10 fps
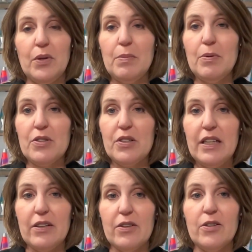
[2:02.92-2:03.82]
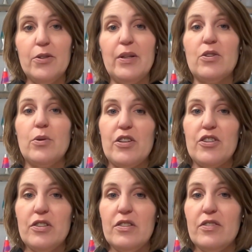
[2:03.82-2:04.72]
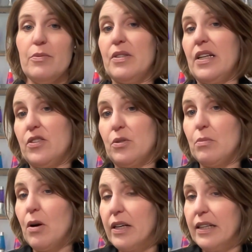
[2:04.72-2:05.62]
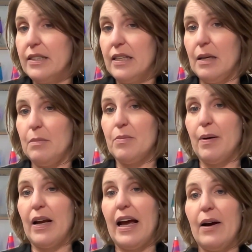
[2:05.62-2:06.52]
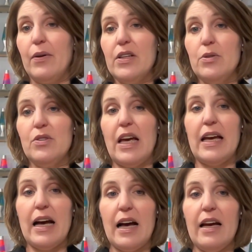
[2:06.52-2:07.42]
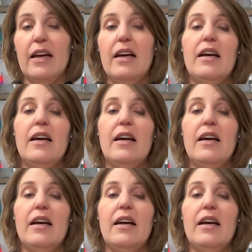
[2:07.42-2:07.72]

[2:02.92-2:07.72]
only person here who gets questions from sales or marketing teams about how to use AI